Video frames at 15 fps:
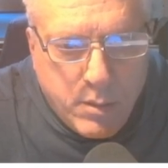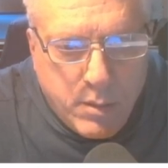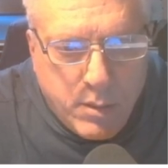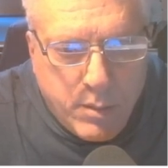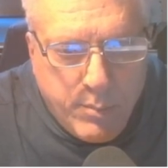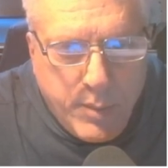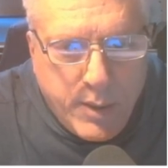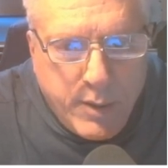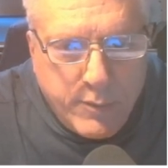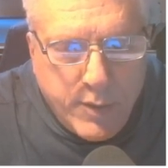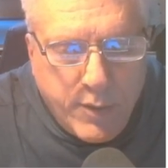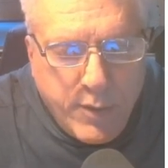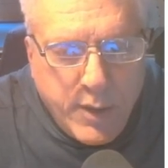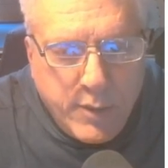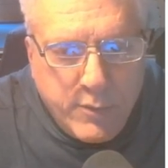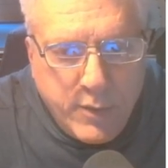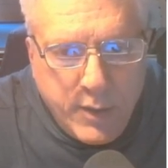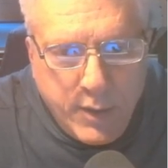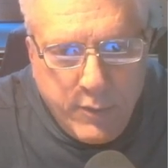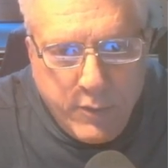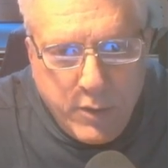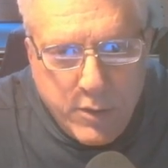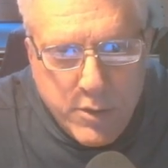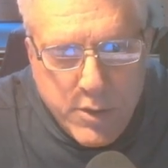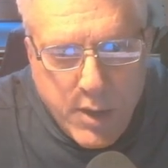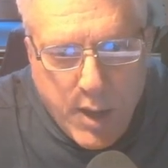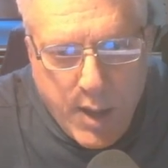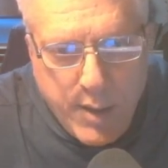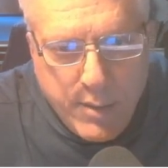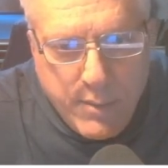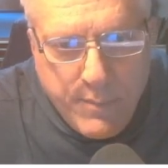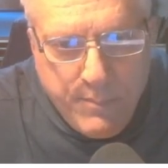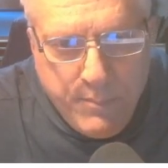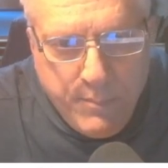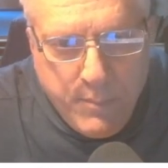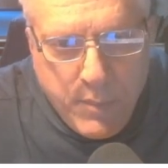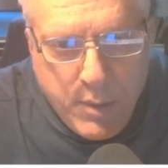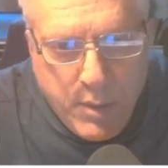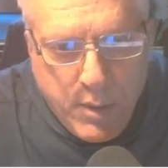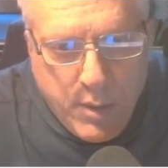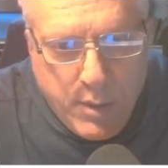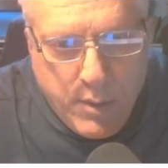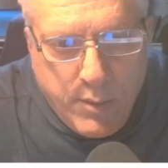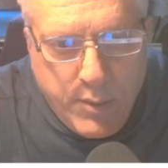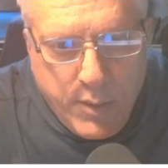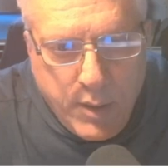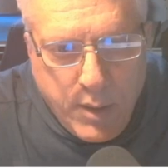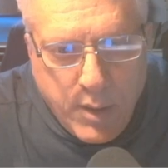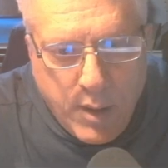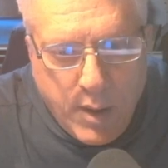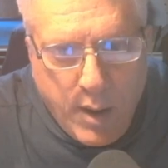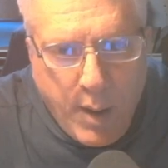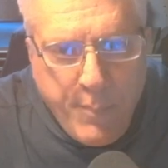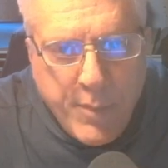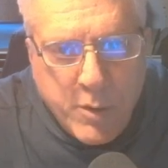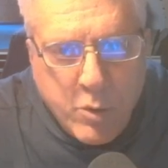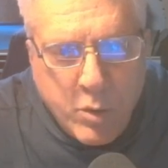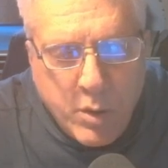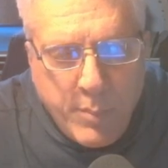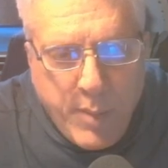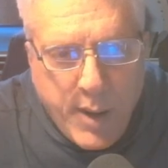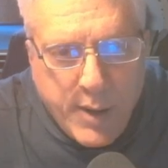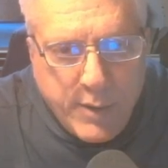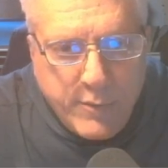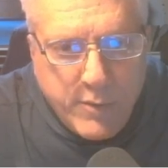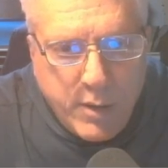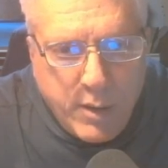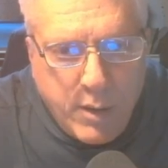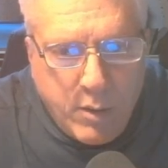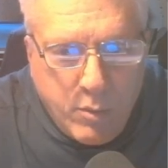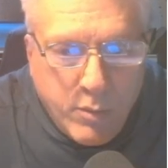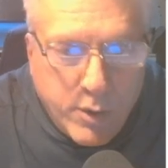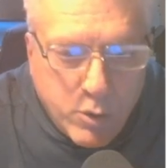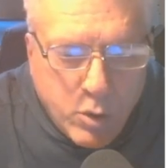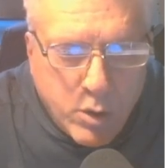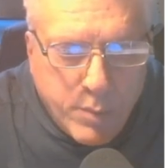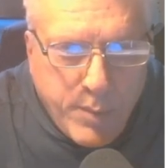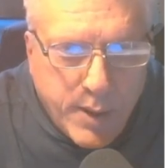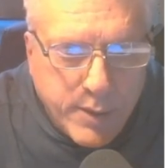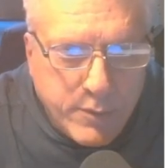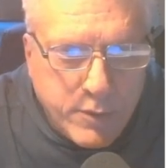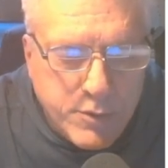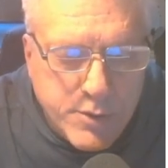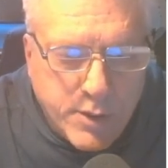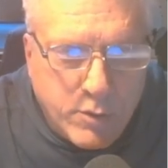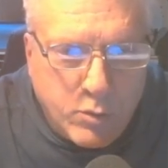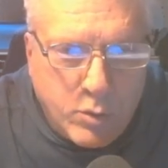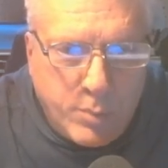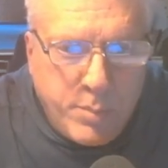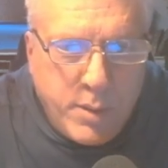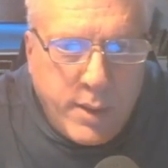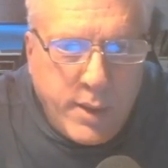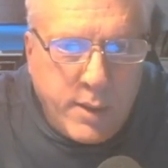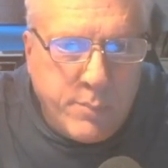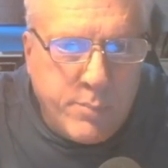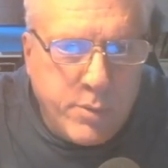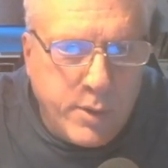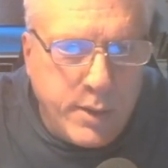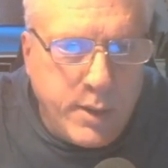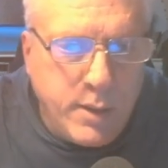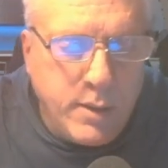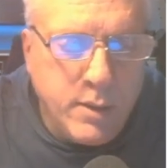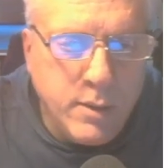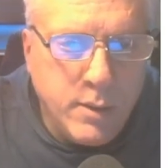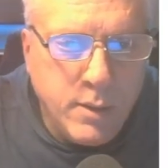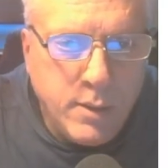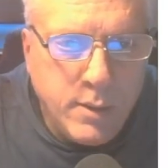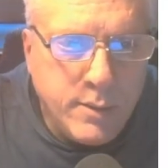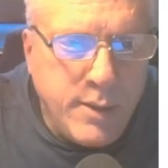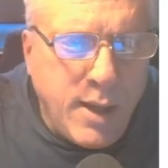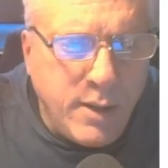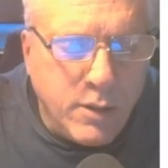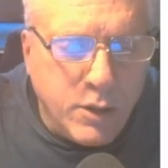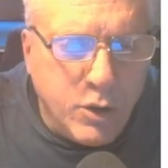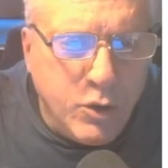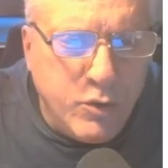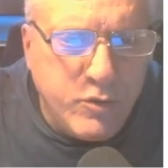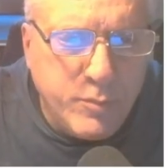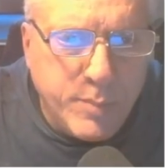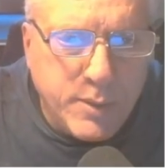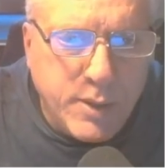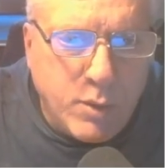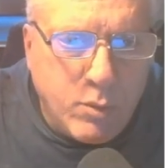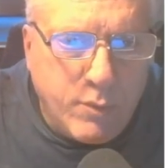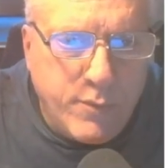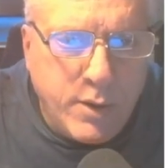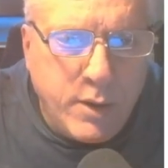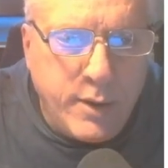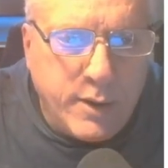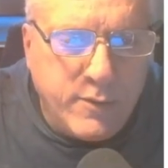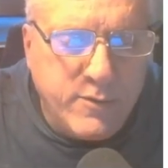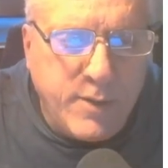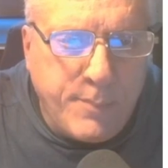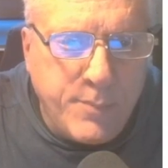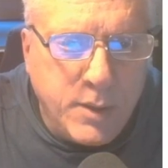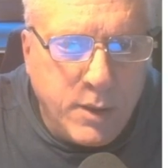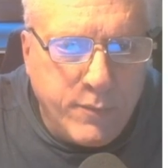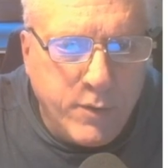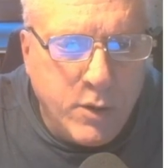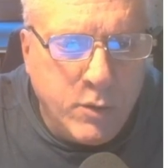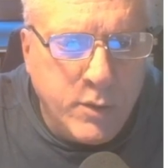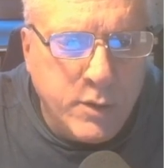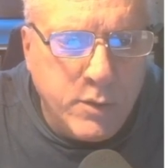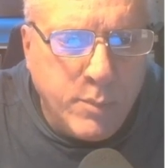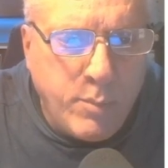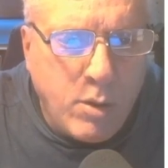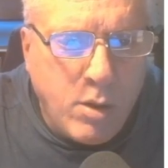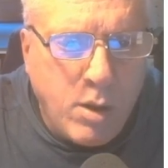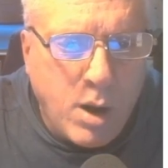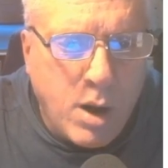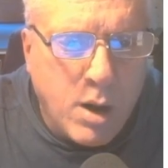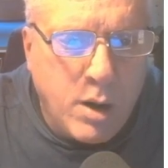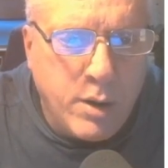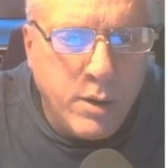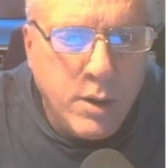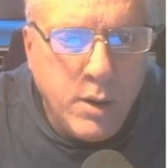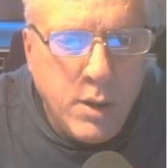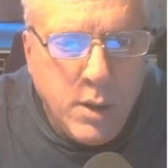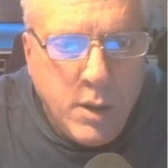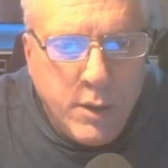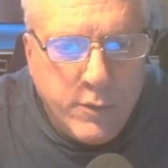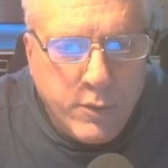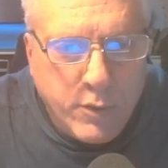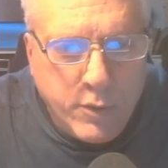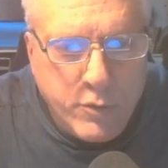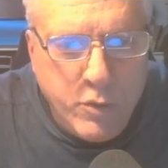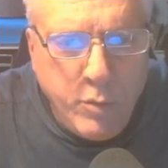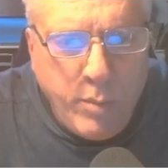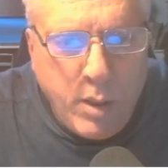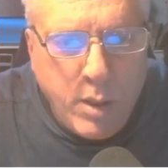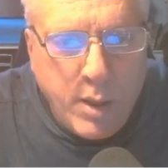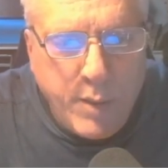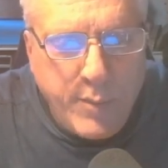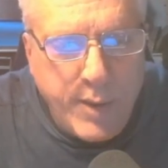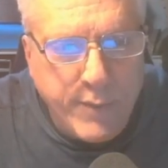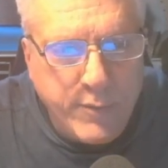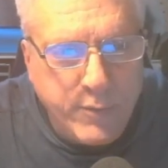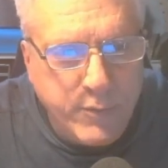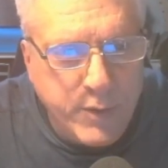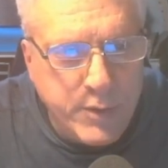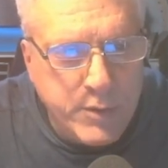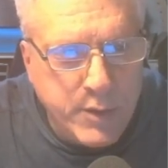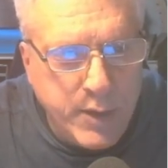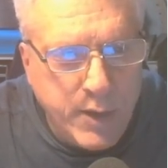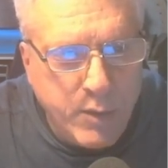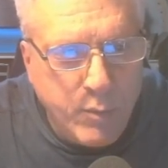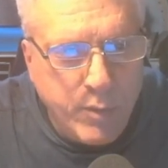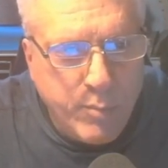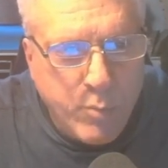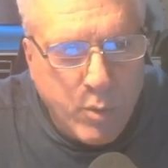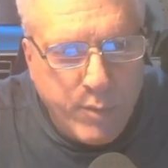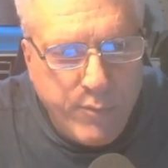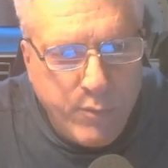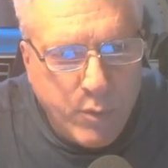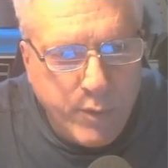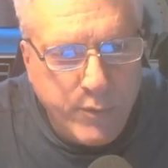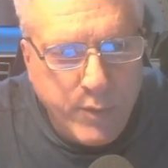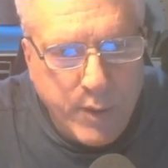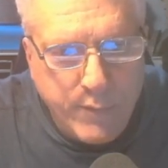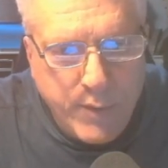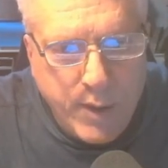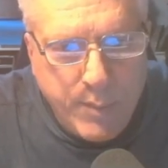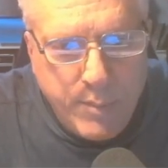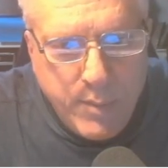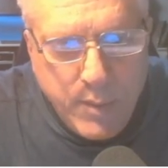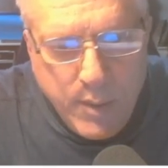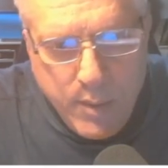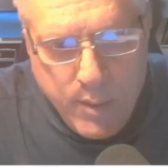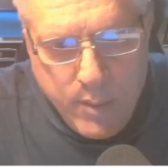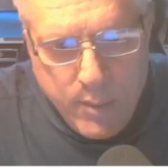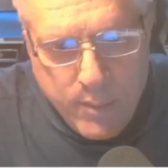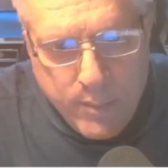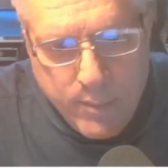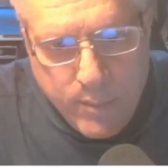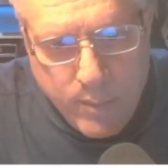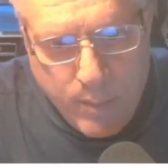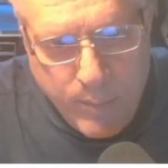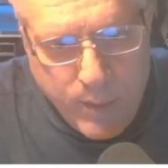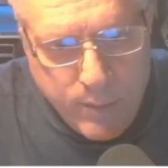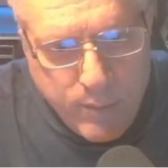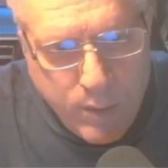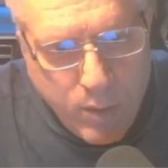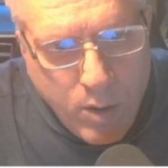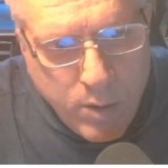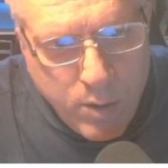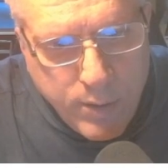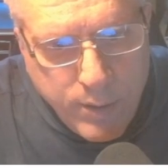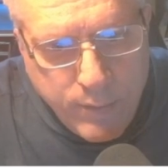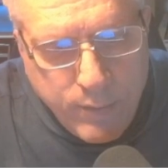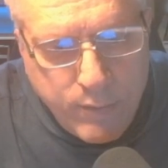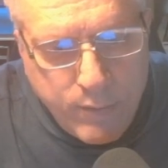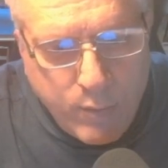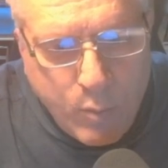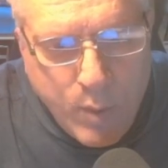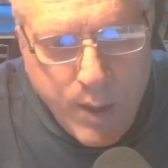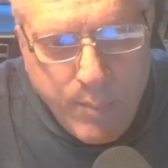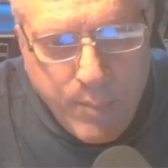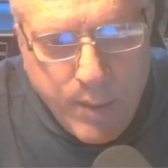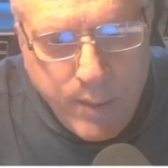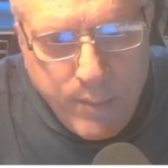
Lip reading: because I think it's an easier shot. The upper corner pockets, or the corner pockets in general, were playing pretty, not loose, but they were very accepting if you don't hit the ball hard. So the 2-ball, I would have to cinch and hit it with more force, and I've got to, I mean, it's a long distance away, but